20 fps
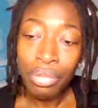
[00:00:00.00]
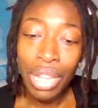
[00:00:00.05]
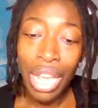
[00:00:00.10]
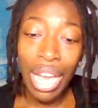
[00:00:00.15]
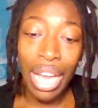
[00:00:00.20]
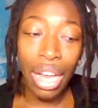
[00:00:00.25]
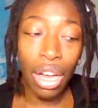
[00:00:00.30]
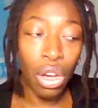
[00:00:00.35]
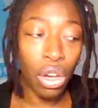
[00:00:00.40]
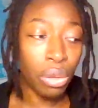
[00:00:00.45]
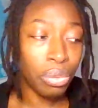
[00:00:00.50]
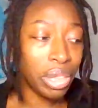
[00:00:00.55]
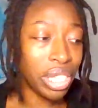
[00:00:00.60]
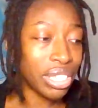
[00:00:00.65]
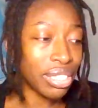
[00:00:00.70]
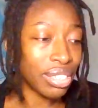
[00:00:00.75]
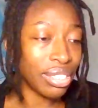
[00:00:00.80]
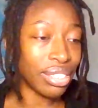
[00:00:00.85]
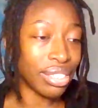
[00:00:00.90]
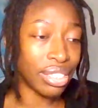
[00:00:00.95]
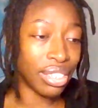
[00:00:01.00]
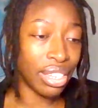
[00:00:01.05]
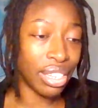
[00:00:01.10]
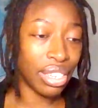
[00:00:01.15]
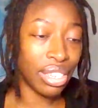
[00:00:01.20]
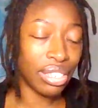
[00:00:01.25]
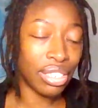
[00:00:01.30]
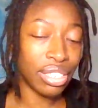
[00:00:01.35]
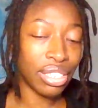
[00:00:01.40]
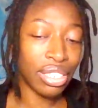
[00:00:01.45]
I hope this
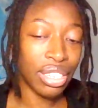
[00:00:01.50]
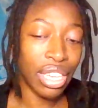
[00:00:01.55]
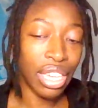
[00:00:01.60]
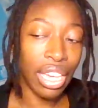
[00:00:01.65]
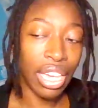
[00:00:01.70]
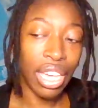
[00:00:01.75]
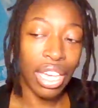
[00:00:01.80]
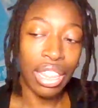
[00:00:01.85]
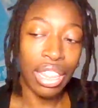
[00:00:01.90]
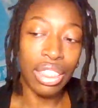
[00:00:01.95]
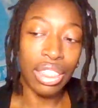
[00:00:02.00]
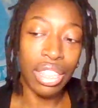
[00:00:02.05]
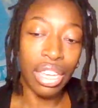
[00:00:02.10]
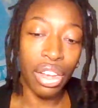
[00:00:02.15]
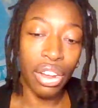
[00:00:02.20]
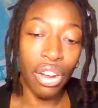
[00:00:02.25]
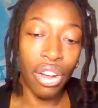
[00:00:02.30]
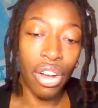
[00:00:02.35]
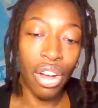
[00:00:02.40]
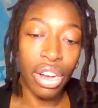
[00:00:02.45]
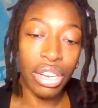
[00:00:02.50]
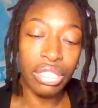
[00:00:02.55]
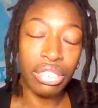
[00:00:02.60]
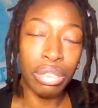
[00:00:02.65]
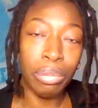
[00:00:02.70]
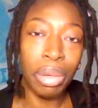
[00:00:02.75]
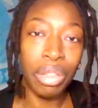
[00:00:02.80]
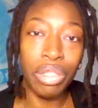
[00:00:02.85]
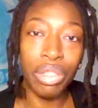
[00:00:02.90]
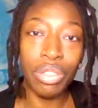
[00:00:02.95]
assists. There are
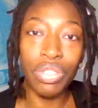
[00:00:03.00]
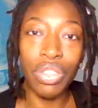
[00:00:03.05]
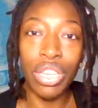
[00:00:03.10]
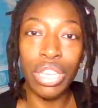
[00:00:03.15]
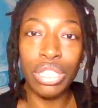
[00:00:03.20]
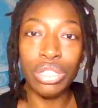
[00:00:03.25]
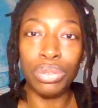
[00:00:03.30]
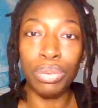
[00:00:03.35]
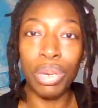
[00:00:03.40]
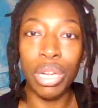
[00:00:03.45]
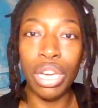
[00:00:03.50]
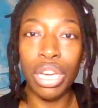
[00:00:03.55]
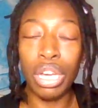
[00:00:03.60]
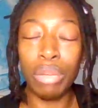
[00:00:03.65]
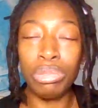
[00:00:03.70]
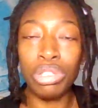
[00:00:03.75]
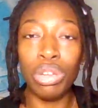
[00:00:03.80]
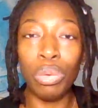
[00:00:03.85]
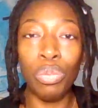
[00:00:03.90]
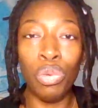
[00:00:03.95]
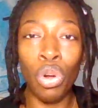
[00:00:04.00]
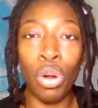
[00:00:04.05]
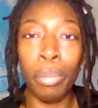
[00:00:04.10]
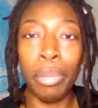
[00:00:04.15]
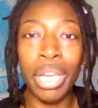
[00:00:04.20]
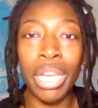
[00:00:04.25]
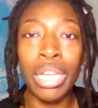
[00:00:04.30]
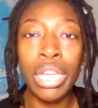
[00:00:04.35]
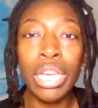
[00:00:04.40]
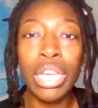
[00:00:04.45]
some other things when it comes to
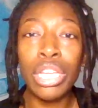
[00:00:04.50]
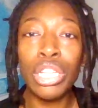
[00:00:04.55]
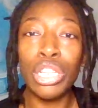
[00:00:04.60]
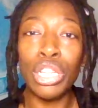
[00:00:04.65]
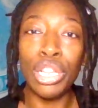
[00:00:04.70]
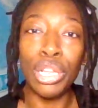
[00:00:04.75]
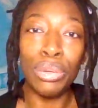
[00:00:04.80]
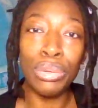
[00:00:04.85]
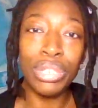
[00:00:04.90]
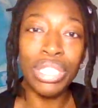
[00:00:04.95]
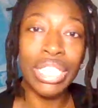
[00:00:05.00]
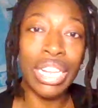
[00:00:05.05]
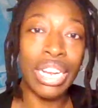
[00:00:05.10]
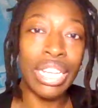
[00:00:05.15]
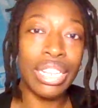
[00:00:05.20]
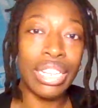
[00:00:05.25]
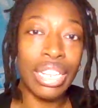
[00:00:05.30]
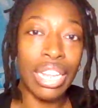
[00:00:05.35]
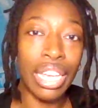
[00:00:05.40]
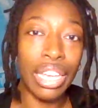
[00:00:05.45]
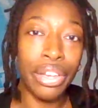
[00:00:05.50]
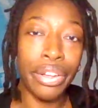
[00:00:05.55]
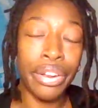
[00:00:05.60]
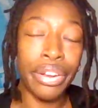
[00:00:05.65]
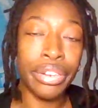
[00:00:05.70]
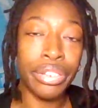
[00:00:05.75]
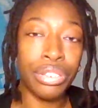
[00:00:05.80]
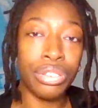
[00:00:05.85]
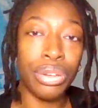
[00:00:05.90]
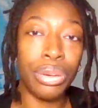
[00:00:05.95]
warming, loosening
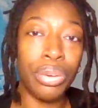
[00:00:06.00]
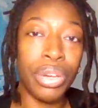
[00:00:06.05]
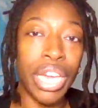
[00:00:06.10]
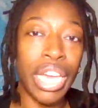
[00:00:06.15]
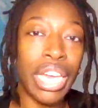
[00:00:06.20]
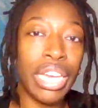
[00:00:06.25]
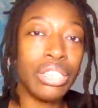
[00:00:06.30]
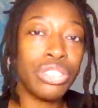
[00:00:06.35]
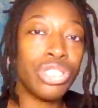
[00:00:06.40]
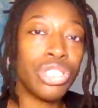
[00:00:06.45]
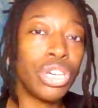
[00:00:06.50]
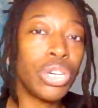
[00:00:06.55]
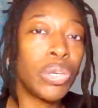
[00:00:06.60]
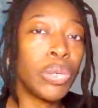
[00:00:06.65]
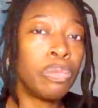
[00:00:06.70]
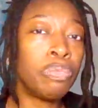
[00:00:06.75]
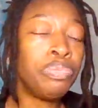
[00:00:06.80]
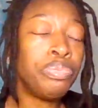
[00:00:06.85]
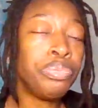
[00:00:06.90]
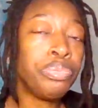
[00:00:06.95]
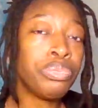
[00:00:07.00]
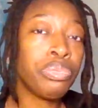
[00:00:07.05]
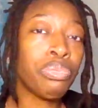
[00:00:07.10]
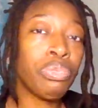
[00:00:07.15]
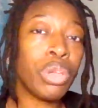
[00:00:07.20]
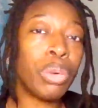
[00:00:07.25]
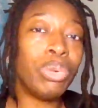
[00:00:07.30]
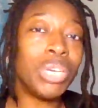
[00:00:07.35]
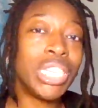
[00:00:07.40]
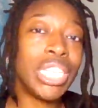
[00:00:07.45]
layers. Okay, so
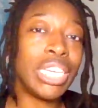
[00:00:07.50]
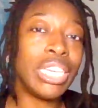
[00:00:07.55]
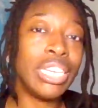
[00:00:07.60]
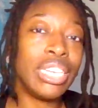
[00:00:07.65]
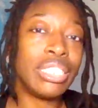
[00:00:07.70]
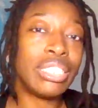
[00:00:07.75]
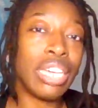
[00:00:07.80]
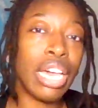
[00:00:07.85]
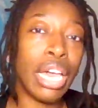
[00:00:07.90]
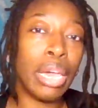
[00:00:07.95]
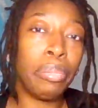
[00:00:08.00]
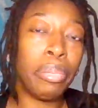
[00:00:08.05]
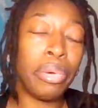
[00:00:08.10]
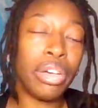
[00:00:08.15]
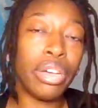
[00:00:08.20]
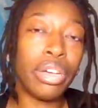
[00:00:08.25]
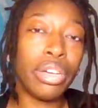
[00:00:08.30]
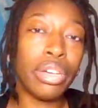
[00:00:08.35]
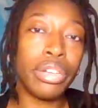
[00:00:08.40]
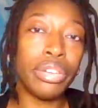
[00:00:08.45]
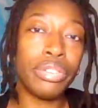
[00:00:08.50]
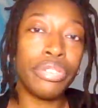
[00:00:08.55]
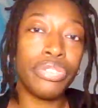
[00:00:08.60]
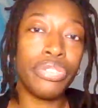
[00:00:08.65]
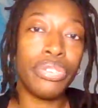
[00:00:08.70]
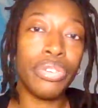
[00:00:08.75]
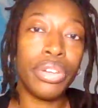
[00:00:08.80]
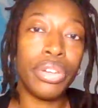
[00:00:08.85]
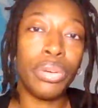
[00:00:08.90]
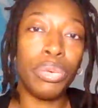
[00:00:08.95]
with any type of
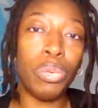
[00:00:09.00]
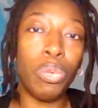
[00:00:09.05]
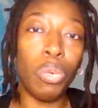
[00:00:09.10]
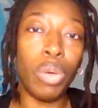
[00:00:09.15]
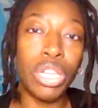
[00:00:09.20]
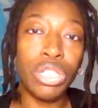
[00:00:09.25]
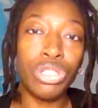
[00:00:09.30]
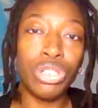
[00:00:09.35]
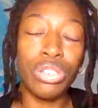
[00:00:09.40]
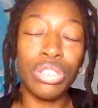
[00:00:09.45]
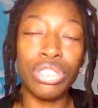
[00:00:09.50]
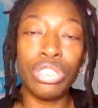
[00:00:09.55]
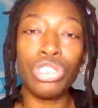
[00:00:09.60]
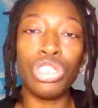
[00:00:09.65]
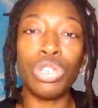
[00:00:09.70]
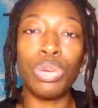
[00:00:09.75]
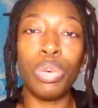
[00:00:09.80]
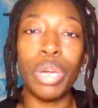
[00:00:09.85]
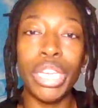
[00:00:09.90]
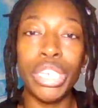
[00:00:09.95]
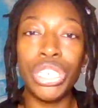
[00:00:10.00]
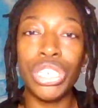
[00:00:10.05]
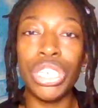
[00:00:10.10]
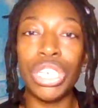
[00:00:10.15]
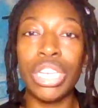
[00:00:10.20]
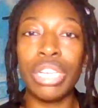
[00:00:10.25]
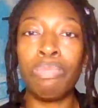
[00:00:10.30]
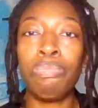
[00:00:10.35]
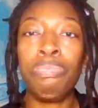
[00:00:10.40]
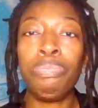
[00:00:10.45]
winter
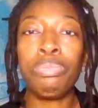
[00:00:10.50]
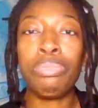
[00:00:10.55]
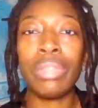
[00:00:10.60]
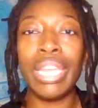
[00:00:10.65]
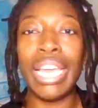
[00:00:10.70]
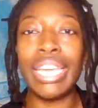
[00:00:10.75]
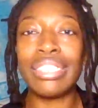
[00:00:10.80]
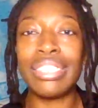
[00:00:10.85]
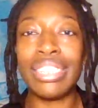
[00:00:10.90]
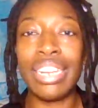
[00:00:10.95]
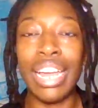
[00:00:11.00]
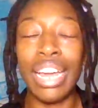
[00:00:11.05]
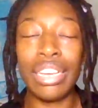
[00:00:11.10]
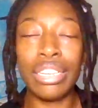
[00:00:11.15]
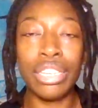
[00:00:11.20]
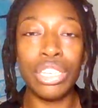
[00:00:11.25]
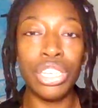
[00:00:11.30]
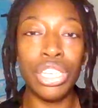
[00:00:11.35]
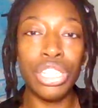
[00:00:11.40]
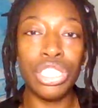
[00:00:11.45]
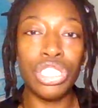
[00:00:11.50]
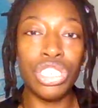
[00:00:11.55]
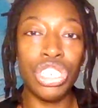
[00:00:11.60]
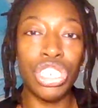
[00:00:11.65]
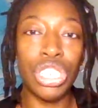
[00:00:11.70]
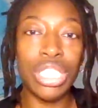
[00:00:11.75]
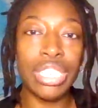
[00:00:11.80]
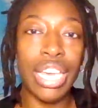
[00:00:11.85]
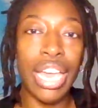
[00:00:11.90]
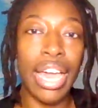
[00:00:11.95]
situation, it's not good to
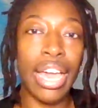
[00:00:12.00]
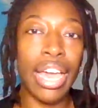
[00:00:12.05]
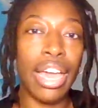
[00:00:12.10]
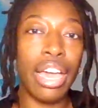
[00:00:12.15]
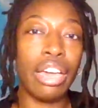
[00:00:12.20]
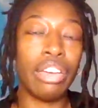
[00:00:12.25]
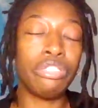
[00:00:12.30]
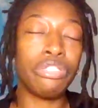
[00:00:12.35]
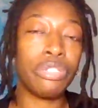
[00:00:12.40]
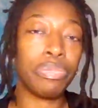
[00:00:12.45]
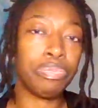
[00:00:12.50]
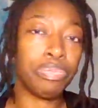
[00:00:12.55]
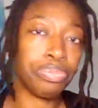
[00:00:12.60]
just have